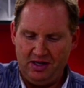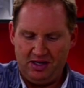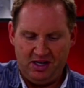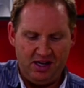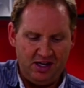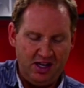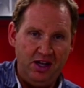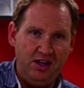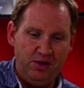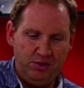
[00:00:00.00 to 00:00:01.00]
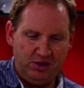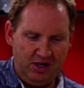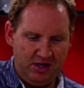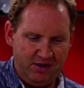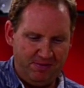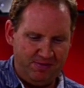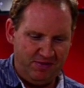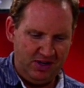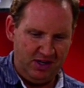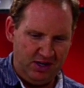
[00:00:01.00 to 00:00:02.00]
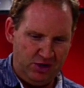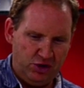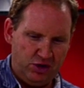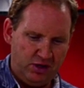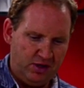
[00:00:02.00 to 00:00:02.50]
"10 kilos are finished."